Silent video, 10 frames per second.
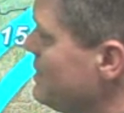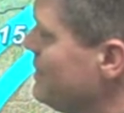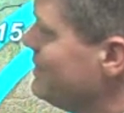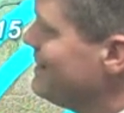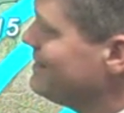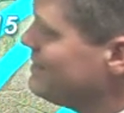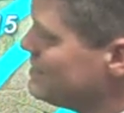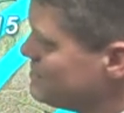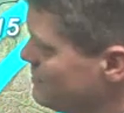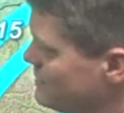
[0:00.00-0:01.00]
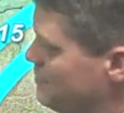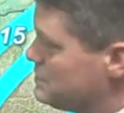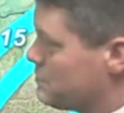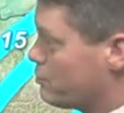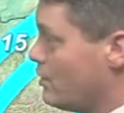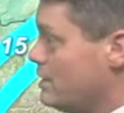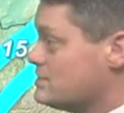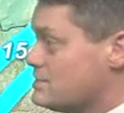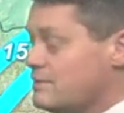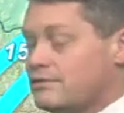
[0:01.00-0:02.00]
And at 9,000 feet, that means a
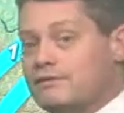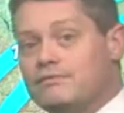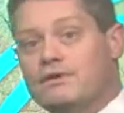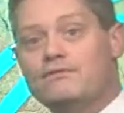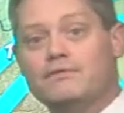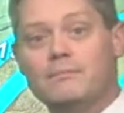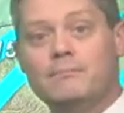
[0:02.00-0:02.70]
broad southerly flow for